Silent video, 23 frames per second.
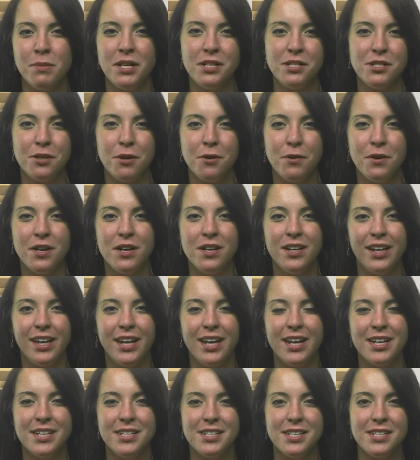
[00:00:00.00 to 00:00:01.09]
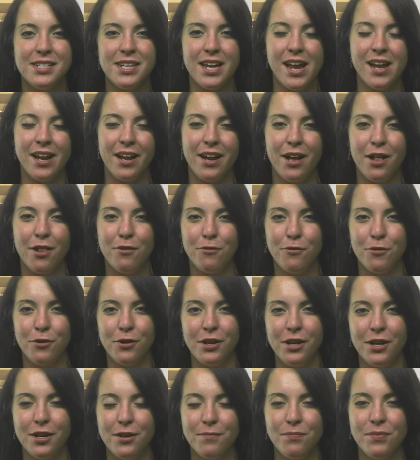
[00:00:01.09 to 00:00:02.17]
Minnesota, Kansas, and
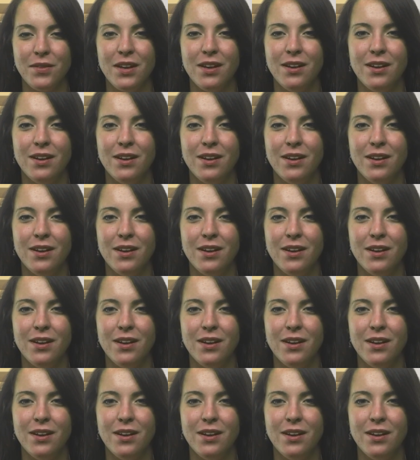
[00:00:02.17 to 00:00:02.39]
California.